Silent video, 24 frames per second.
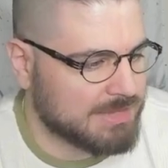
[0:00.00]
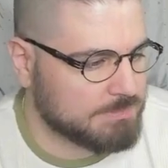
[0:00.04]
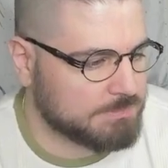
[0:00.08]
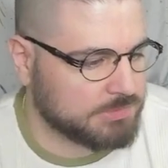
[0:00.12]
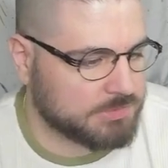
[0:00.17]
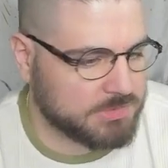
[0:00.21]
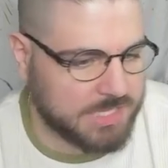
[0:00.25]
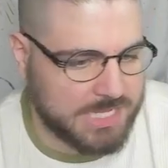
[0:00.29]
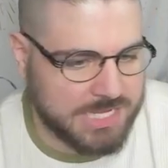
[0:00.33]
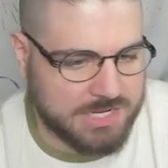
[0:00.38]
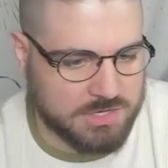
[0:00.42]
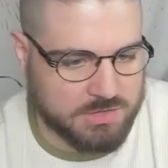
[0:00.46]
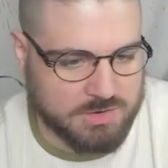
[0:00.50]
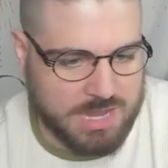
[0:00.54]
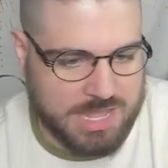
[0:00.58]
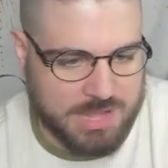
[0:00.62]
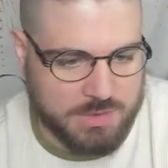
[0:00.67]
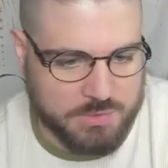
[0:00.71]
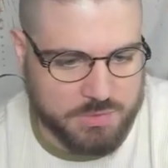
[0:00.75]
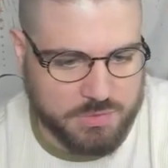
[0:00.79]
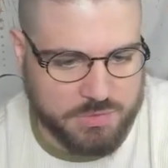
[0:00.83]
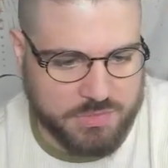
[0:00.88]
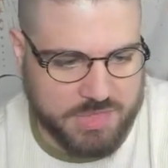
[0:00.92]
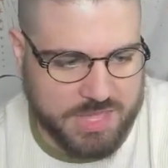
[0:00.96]
play
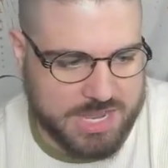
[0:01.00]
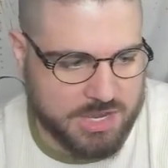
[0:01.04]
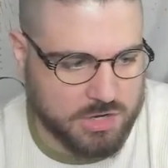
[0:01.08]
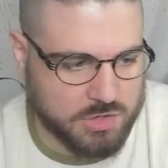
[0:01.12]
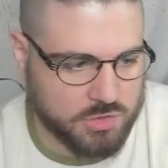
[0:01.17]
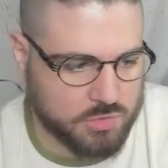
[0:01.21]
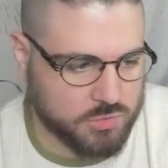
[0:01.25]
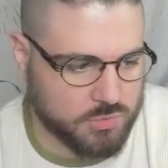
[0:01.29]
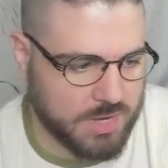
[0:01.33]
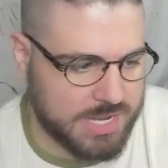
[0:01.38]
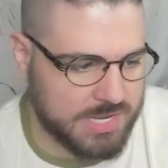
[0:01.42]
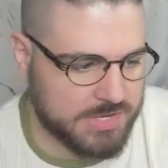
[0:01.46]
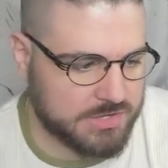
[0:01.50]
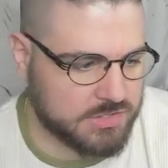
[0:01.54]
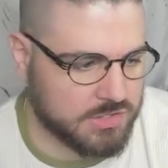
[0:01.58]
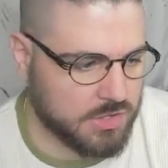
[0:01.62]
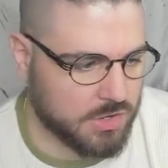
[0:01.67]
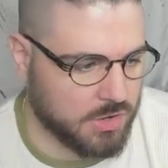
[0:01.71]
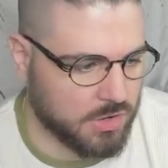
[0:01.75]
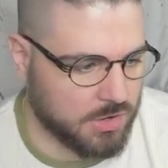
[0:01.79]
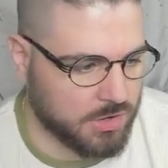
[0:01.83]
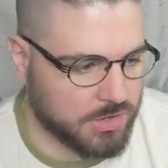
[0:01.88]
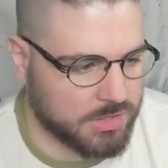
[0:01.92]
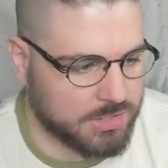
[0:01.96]
around their red
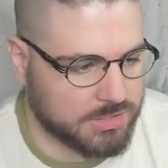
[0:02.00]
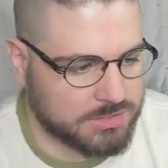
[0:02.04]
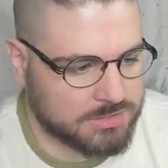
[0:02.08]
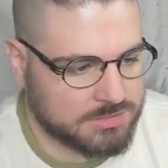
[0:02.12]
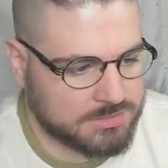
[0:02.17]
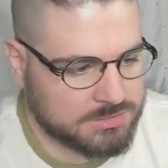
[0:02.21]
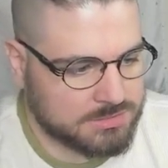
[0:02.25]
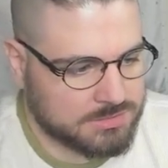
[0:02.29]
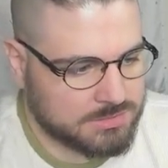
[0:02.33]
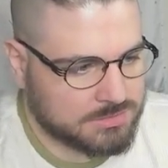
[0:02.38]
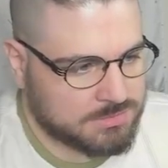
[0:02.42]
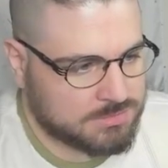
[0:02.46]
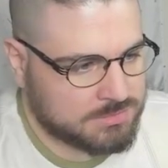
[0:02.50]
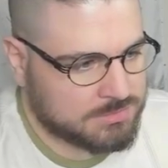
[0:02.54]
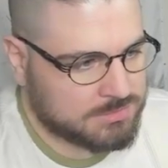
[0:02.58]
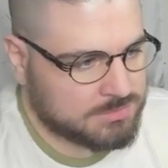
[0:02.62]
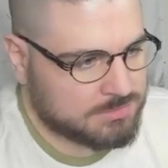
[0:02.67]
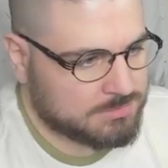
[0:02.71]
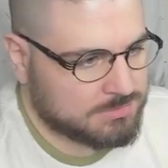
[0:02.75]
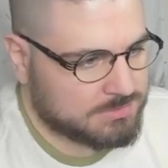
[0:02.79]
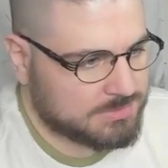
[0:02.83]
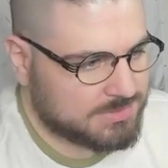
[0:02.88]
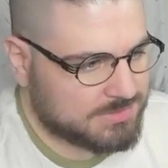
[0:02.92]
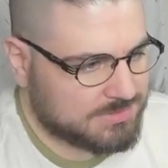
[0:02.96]
card.
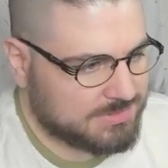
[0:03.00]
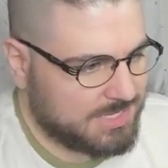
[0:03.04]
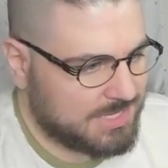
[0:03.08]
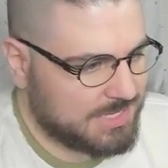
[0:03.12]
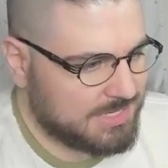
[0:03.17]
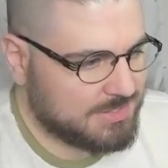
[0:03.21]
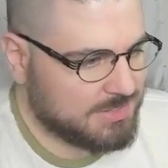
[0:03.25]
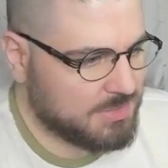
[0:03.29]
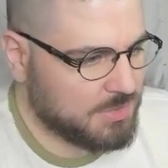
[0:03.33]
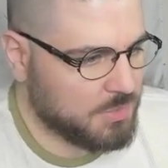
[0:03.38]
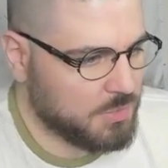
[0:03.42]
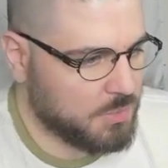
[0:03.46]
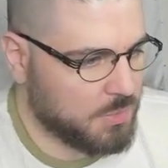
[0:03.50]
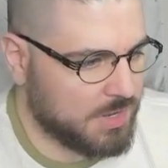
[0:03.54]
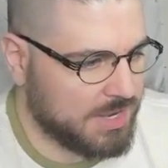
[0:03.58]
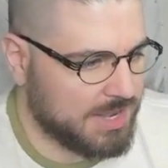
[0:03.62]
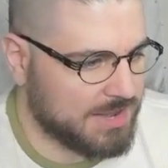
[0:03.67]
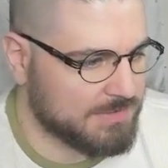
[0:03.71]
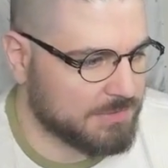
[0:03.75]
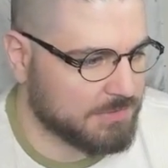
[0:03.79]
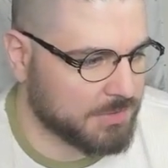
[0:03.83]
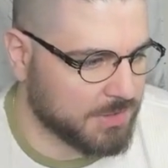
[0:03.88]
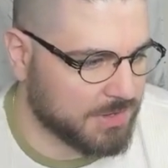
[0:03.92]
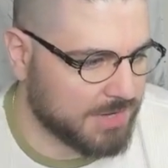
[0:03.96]
It's like, you know,
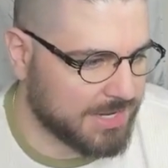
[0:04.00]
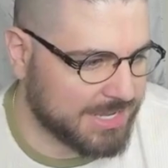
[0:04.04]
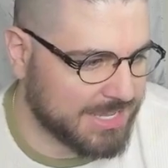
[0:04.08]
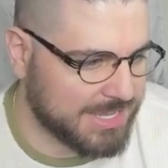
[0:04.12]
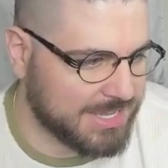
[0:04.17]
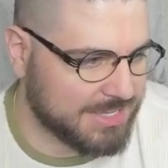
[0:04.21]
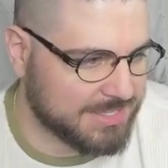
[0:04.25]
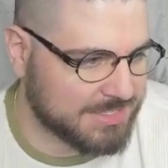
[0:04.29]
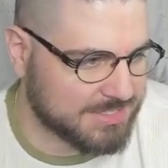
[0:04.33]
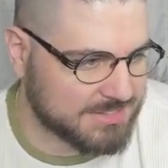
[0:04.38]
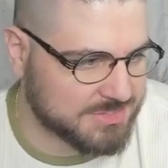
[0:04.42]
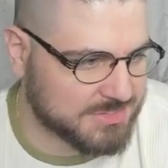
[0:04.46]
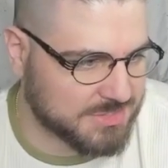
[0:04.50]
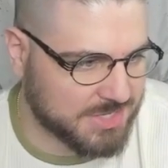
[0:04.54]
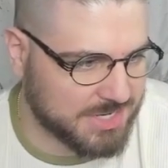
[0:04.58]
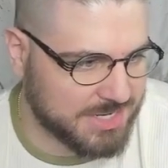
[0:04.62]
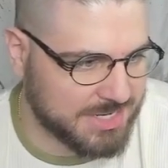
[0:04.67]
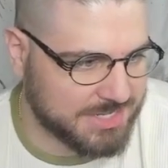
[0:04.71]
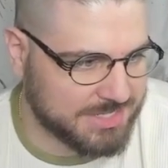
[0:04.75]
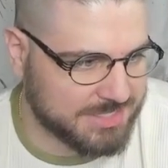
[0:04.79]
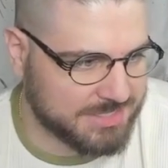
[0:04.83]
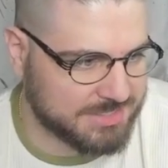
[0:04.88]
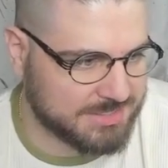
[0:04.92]
whatever, I guess, right?